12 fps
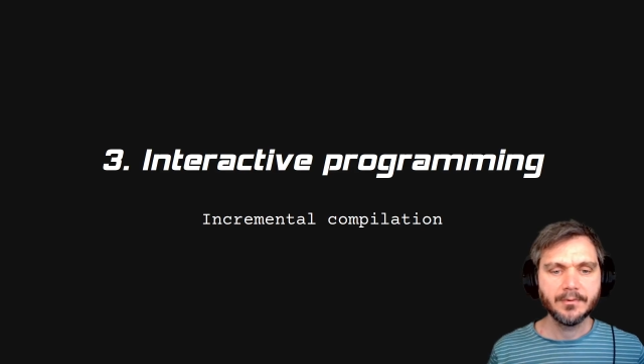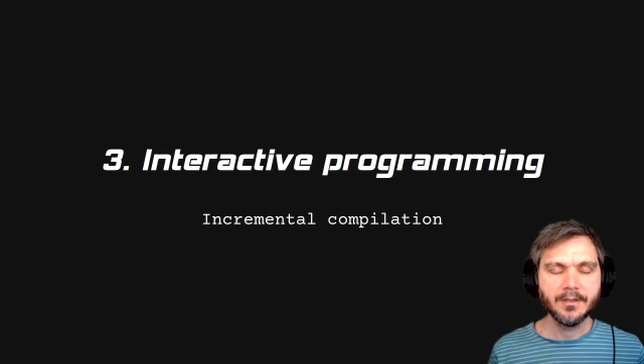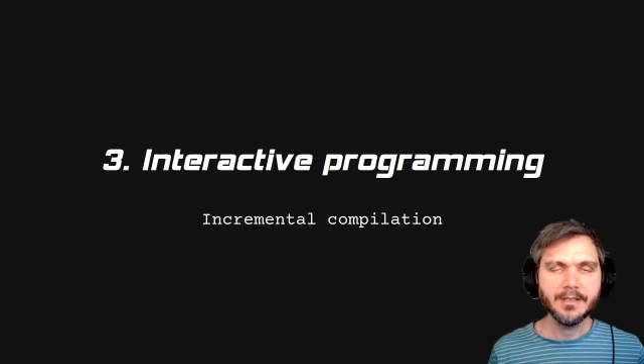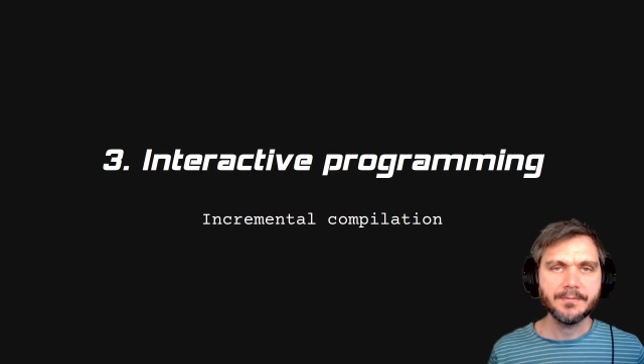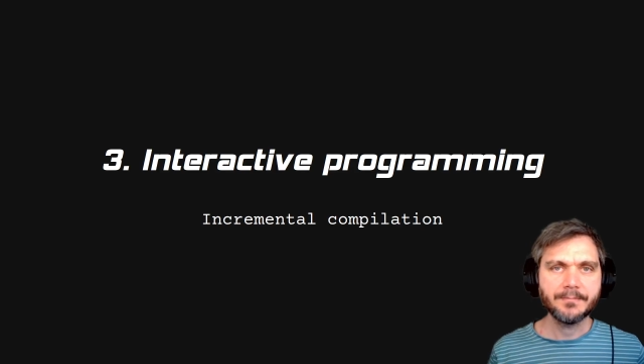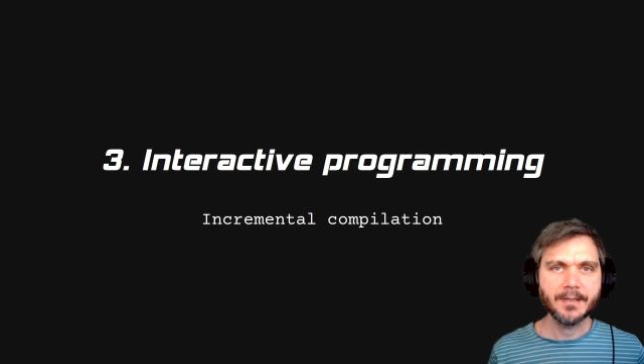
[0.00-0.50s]

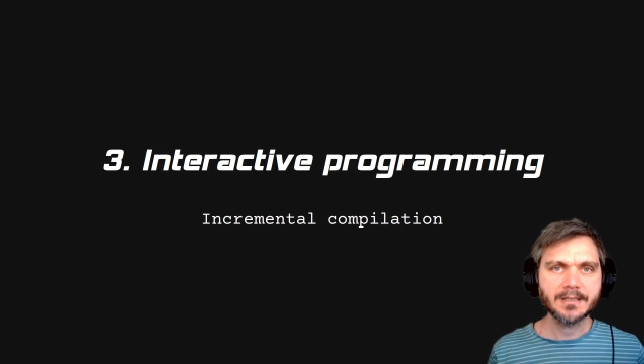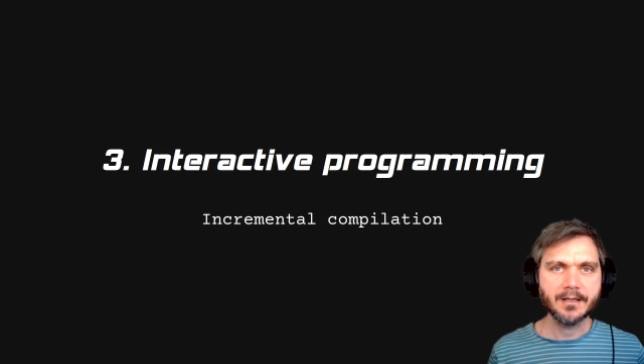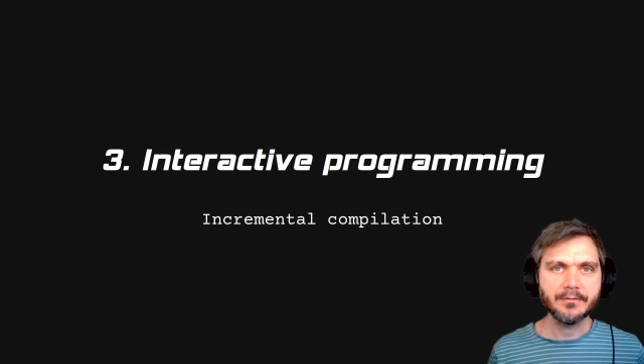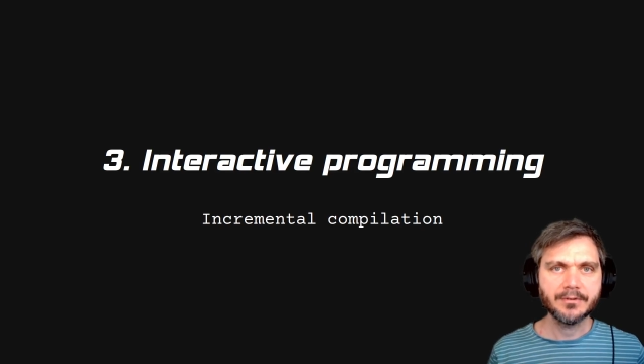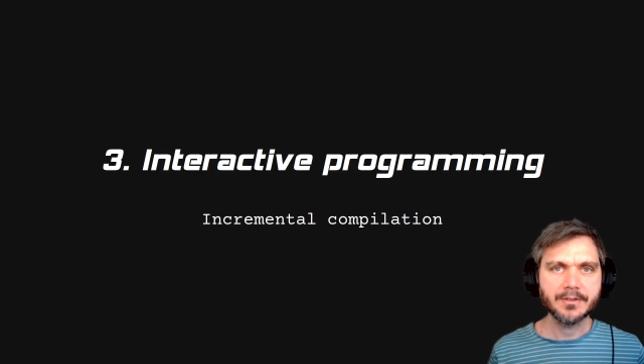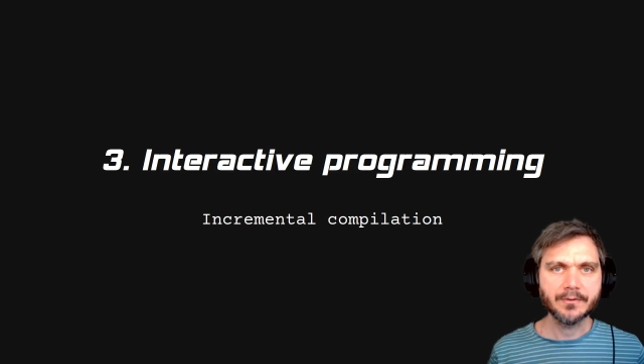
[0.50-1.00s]
lisp based
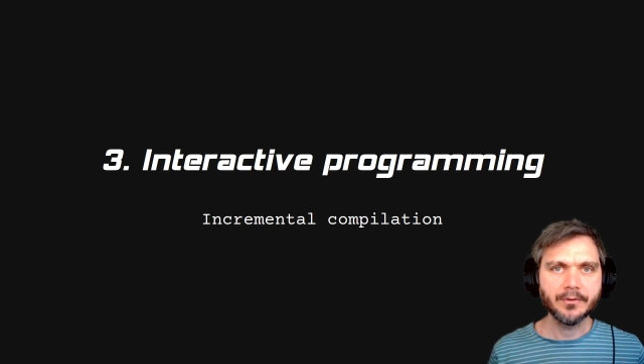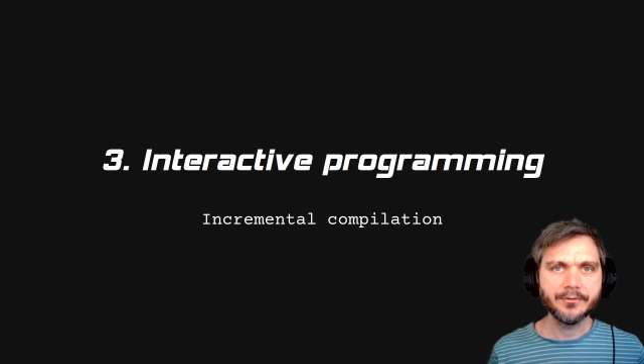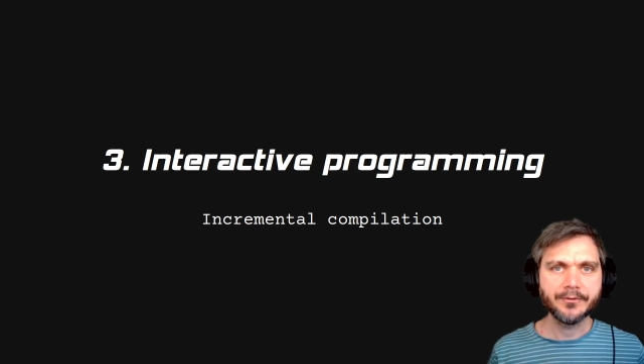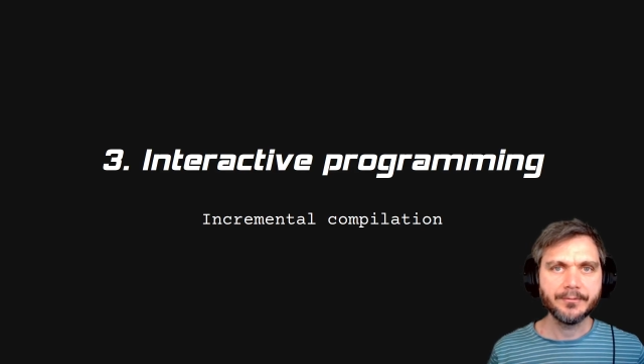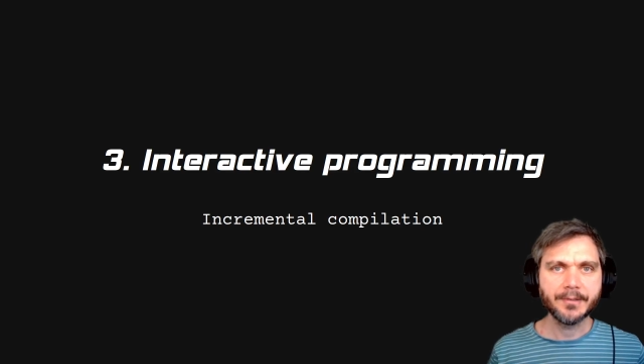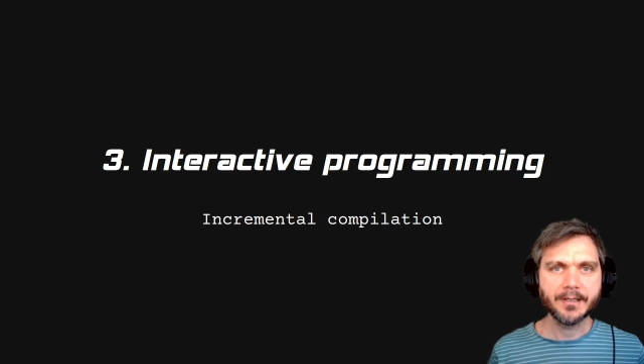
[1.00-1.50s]
languages
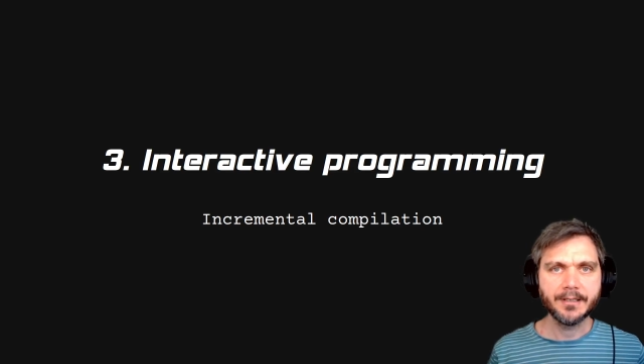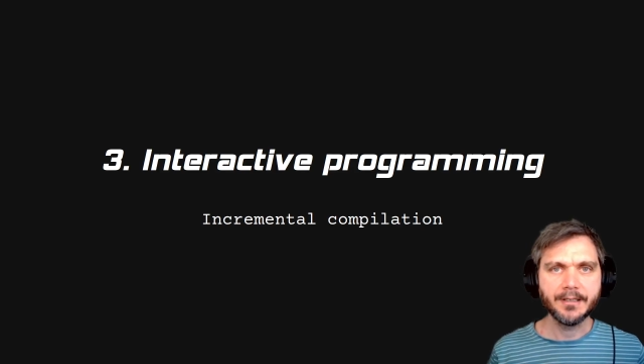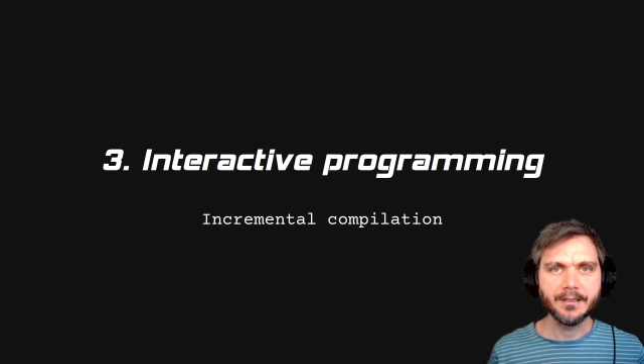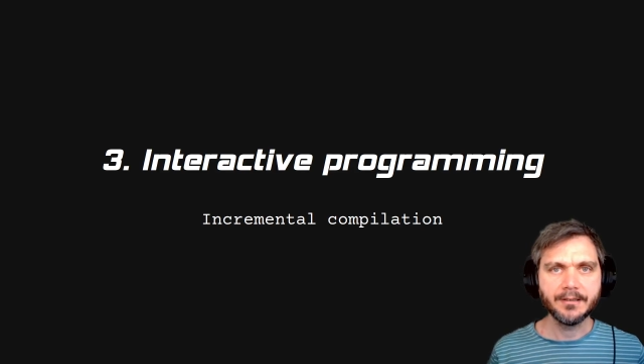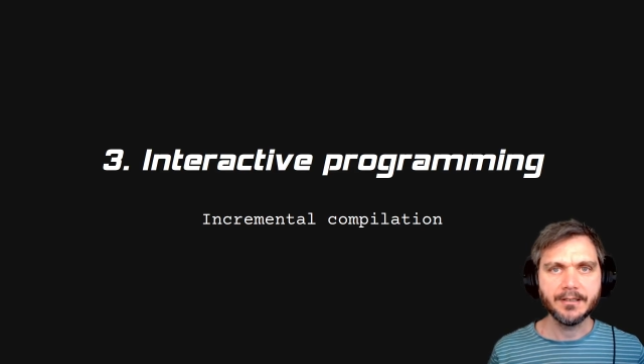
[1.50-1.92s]
also pioneered